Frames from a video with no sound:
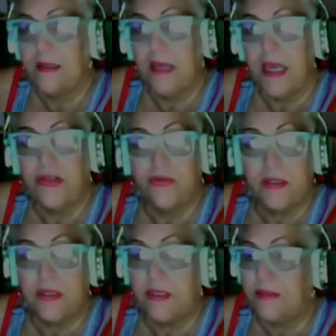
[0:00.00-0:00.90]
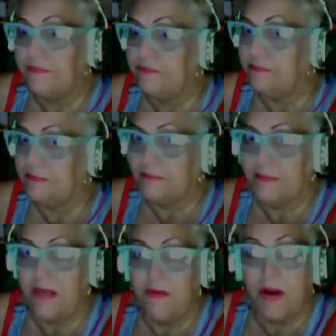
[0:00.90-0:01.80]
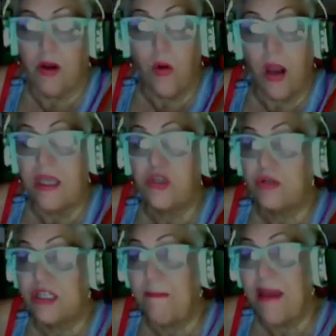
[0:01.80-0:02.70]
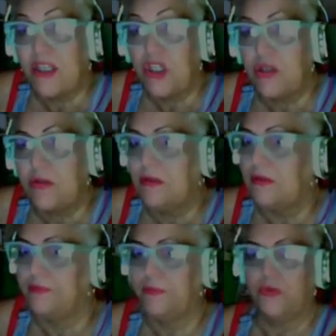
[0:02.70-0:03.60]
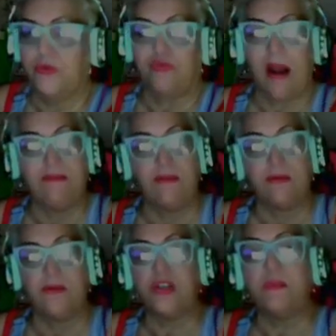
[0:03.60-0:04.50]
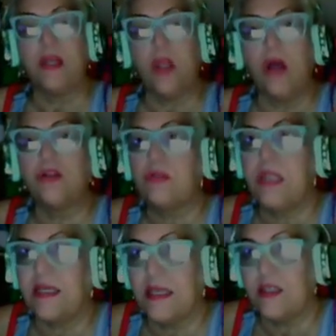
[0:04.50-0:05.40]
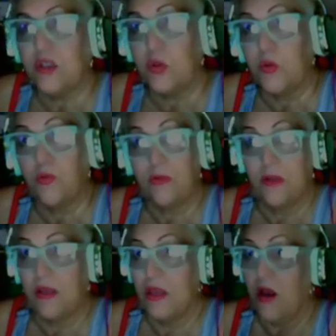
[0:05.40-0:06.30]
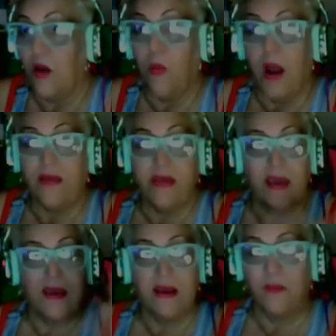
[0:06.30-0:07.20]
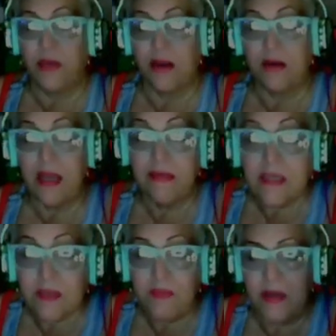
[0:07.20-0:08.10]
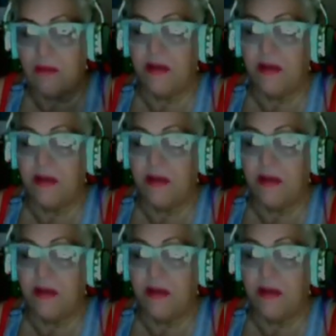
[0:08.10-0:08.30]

if you want to call it, intradimensional travel or something along those lines as to why they appear and then disappear.